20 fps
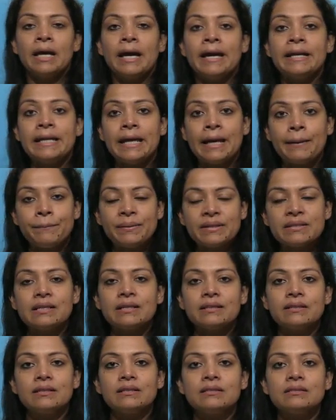And
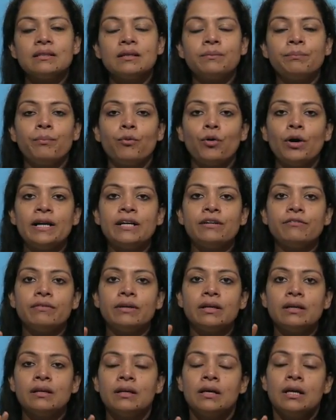epicenter is the point
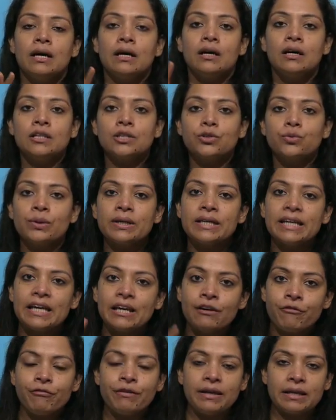where earthquake
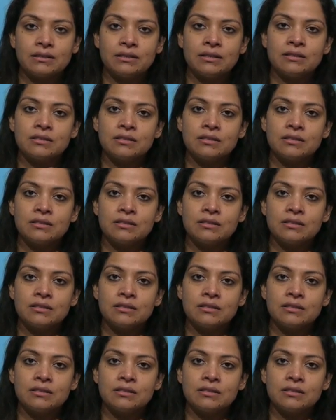affects.